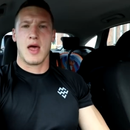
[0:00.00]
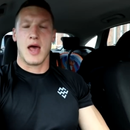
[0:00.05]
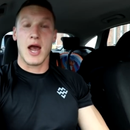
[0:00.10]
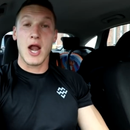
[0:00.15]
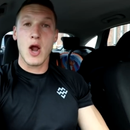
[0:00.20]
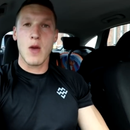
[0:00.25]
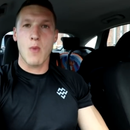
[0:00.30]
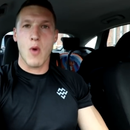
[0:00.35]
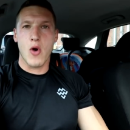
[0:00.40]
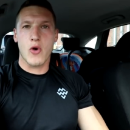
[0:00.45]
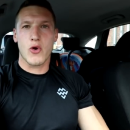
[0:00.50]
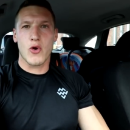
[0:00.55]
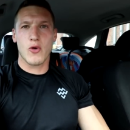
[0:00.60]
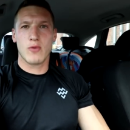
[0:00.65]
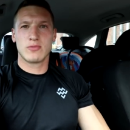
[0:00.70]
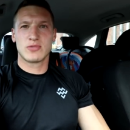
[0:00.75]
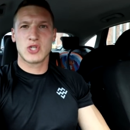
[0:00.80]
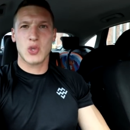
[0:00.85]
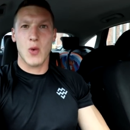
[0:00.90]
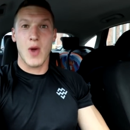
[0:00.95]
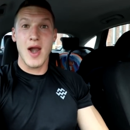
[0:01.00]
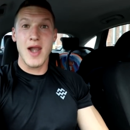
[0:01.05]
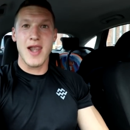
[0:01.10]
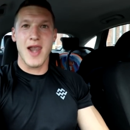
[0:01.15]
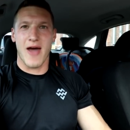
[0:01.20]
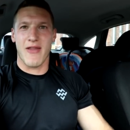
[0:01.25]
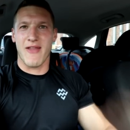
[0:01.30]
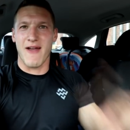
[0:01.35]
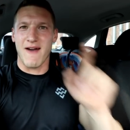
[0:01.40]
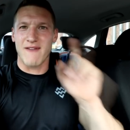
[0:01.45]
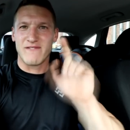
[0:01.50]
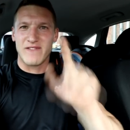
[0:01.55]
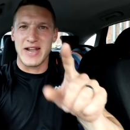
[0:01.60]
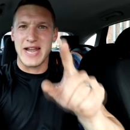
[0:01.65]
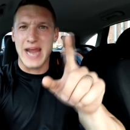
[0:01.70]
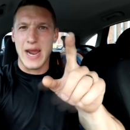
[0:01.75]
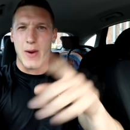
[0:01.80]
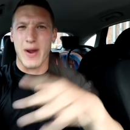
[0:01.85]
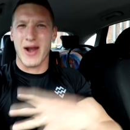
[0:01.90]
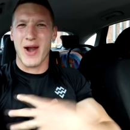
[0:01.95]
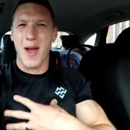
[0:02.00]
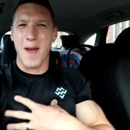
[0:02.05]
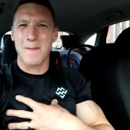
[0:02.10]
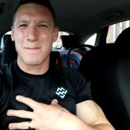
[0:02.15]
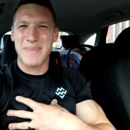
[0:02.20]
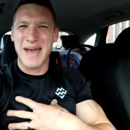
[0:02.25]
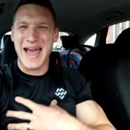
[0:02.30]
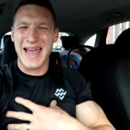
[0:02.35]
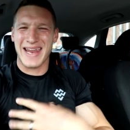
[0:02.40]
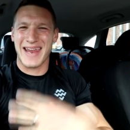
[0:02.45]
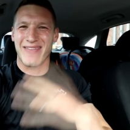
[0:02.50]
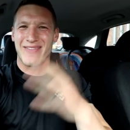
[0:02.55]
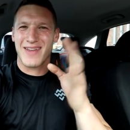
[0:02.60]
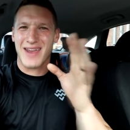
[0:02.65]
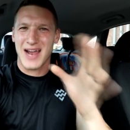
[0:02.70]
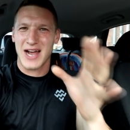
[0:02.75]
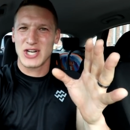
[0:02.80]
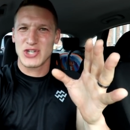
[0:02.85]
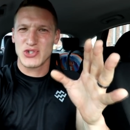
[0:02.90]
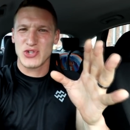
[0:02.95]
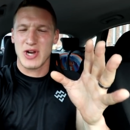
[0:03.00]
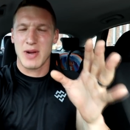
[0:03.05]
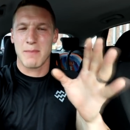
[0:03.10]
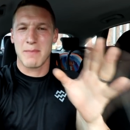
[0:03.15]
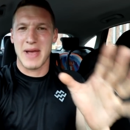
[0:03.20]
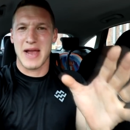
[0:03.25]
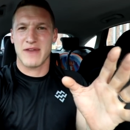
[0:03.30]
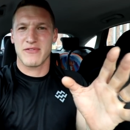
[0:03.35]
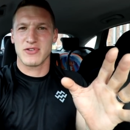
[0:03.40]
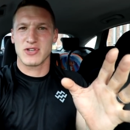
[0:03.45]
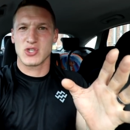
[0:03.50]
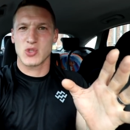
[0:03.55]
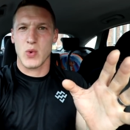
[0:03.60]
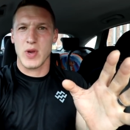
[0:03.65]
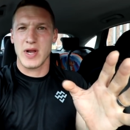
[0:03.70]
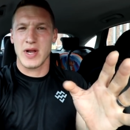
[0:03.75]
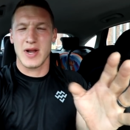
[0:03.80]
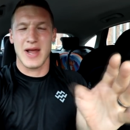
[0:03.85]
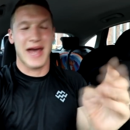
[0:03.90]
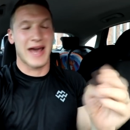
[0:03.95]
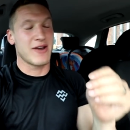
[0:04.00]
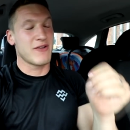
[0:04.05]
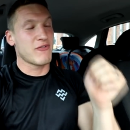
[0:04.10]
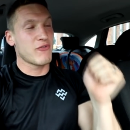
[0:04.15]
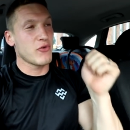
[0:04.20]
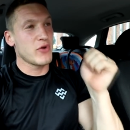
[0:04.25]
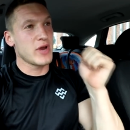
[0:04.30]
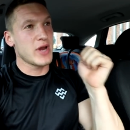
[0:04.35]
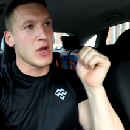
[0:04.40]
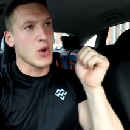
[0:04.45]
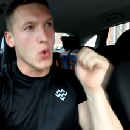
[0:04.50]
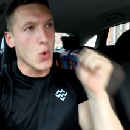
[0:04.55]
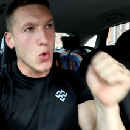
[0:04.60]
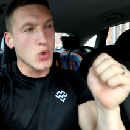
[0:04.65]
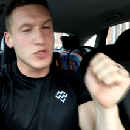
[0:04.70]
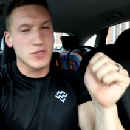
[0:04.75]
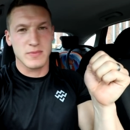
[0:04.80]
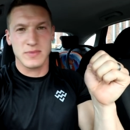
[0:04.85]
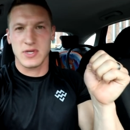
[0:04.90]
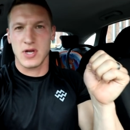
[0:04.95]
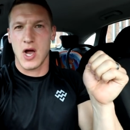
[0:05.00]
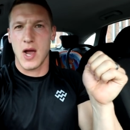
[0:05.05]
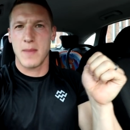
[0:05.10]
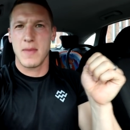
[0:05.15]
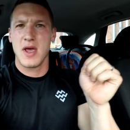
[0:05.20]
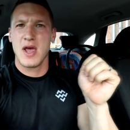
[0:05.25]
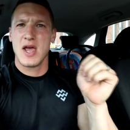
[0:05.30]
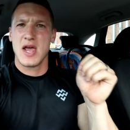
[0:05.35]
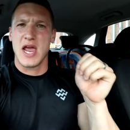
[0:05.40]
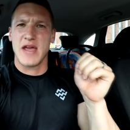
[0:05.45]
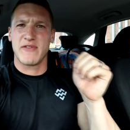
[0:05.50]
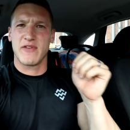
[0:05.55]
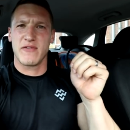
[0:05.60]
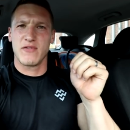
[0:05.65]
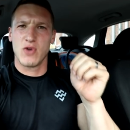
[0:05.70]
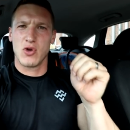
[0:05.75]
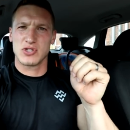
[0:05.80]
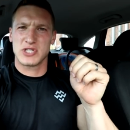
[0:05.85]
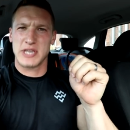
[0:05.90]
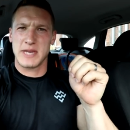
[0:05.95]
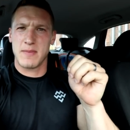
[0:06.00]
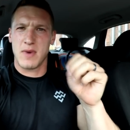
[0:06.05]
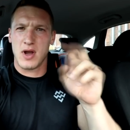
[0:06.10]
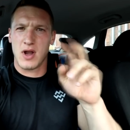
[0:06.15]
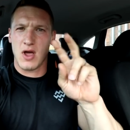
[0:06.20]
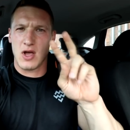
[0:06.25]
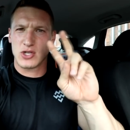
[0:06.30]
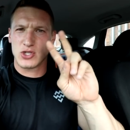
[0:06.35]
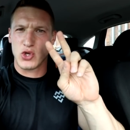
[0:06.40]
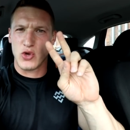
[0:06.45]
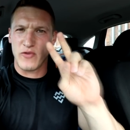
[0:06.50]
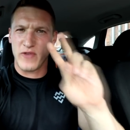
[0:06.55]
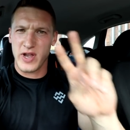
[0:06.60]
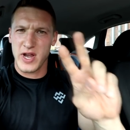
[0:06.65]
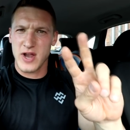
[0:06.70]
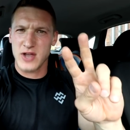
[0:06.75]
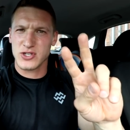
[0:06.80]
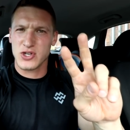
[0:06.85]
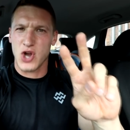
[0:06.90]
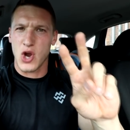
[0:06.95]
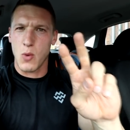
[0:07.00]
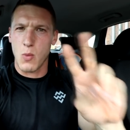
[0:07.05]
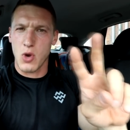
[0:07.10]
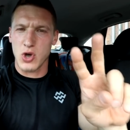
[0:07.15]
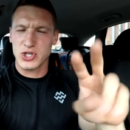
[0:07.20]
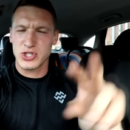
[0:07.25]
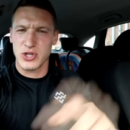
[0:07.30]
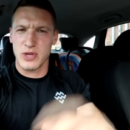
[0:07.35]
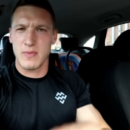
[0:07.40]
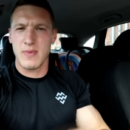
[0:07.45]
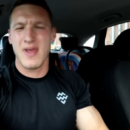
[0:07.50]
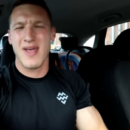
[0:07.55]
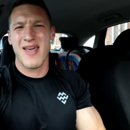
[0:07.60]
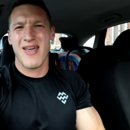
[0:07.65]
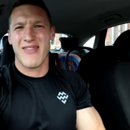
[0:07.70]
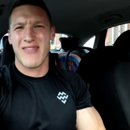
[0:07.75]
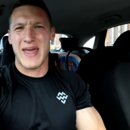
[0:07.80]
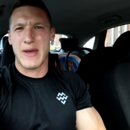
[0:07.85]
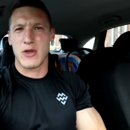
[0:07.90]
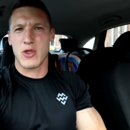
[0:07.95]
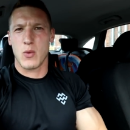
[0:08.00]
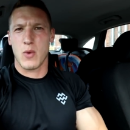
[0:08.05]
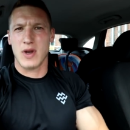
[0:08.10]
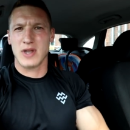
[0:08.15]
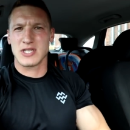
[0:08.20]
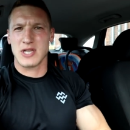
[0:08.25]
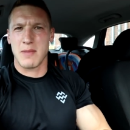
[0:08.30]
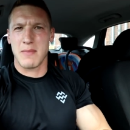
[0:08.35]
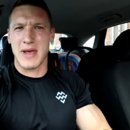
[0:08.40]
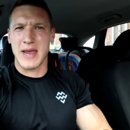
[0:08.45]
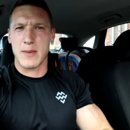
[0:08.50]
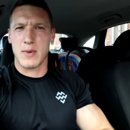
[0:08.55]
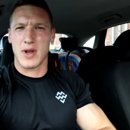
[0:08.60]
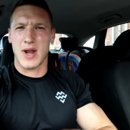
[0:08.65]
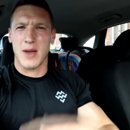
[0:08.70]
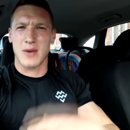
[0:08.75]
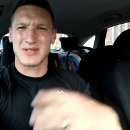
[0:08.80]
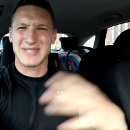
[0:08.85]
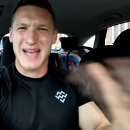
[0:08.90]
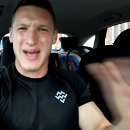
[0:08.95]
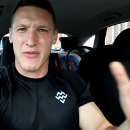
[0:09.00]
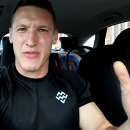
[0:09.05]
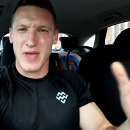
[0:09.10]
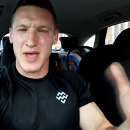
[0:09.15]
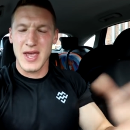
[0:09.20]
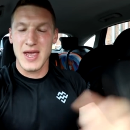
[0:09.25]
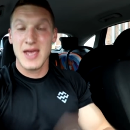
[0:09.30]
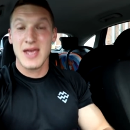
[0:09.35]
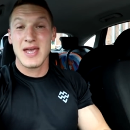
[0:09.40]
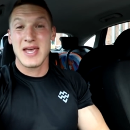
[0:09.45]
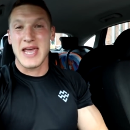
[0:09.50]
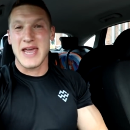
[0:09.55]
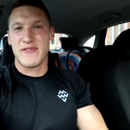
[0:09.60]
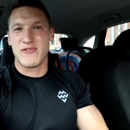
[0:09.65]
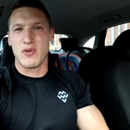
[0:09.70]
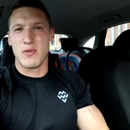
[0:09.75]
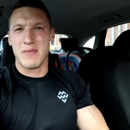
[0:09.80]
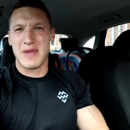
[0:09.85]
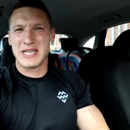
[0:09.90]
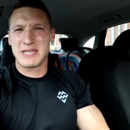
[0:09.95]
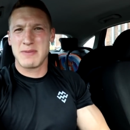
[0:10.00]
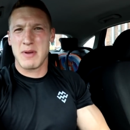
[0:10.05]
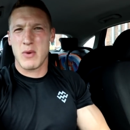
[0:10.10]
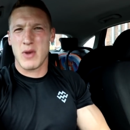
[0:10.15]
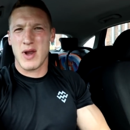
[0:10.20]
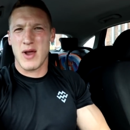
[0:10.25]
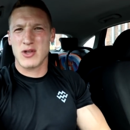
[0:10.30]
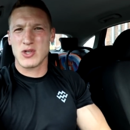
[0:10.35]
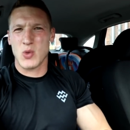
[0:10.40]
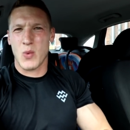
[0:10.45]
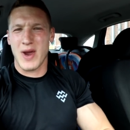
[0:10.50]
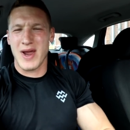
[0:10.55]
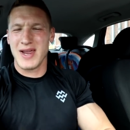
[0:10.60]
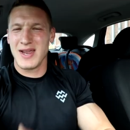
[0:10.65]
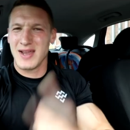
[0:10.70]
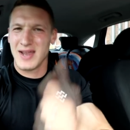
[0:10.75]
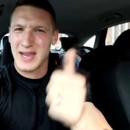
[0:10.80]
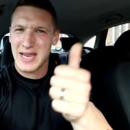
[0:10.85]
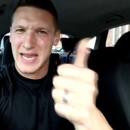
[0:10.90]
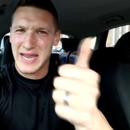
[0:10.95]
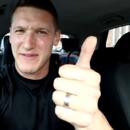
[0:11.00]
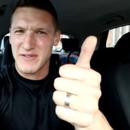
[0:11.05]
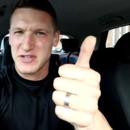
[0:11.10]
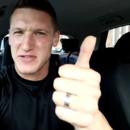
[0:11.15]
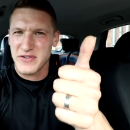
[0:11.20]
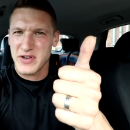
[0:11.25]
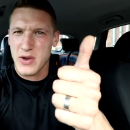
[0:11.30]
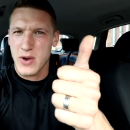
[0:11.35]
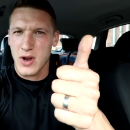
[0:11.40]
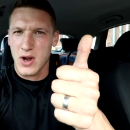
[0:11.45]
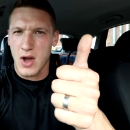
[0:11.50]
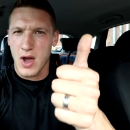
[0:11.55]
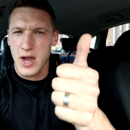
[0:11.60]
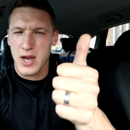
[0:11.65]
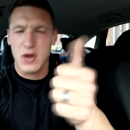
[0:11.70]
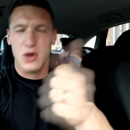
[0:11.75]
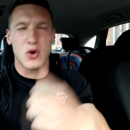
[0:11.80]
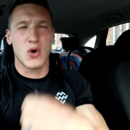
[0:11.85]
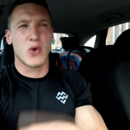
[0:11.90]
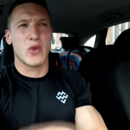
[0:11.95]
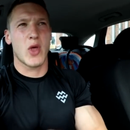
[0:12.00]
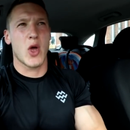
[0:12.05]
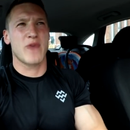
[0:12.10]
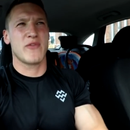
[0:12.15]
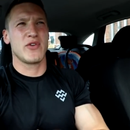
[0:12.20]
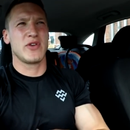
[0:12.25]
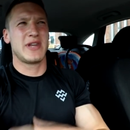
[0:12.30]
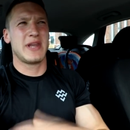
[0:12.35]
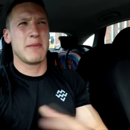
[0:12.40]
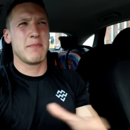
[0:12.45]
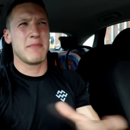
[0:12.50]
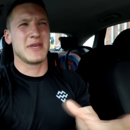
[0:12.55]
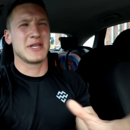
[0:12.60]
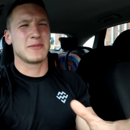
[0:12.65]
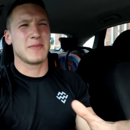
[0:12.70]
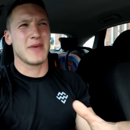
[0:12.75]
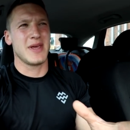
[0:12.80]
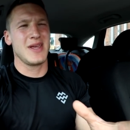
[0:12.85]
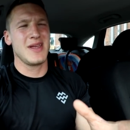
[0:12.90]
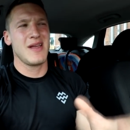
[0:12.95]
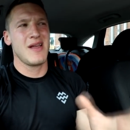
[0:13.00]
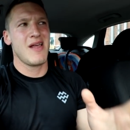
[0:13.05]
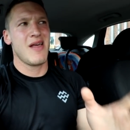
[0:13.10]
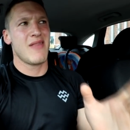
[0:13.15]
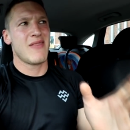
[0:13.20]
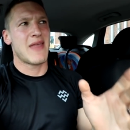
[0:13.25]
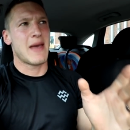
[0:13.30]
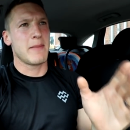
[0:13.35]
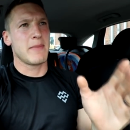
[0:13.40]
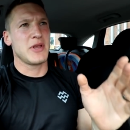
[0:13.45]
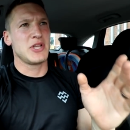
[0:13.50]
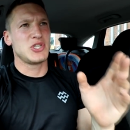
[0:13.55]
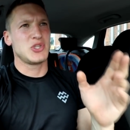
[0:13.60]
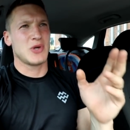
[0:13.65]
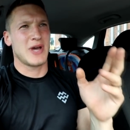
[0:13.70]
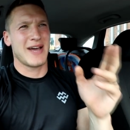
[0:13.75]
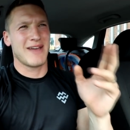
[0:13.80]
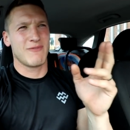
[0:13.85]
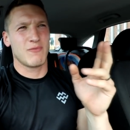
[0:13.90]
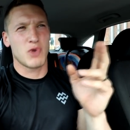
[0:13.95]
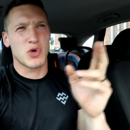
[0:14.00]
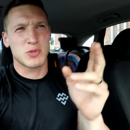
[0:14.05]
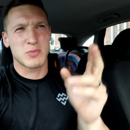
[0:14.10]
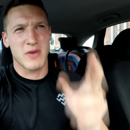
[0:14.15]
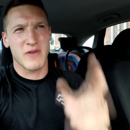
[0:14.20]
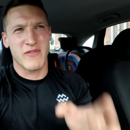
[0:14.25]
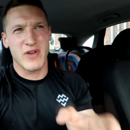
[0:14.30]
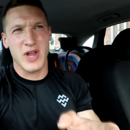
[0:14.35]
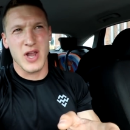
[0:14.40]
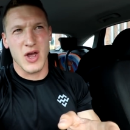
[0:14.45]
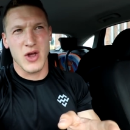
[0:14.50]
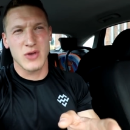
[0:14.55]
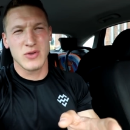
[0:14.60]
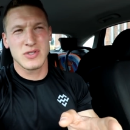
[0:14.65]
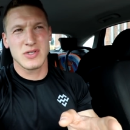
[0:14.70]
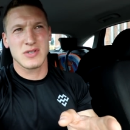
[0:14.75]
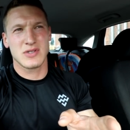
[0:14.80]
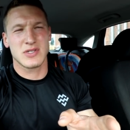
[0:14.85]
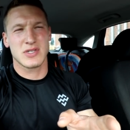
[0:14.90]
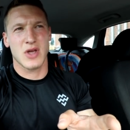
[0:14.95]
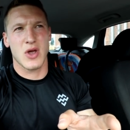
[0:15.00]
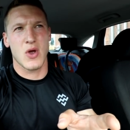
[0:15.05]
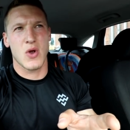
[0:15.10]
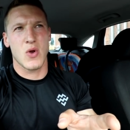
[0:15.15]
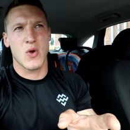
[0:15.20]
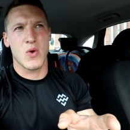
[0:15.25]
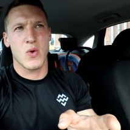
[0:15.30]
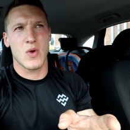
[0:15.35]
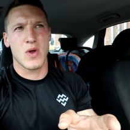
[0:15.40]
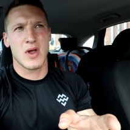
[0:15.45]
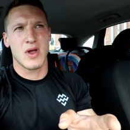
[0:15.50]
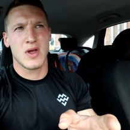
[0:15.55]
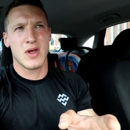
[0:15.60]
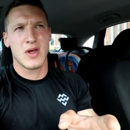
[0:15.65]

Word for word: Hello and welcome to another video and I'm back in the country, I'm back from Sweden, I had a freaking awesome time. If you've not seen my last two videos, go and watch them, they were the ones I made while I was out there. If you missed me while I was away, give this video a like, although if you did miss me, that means you haven't watched my videos, so